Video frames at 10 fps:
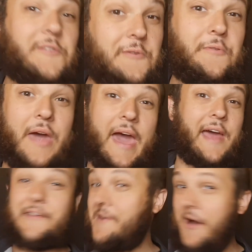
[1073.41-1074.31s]
do
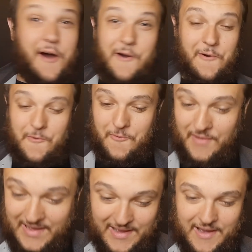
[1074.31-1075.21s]
that, no.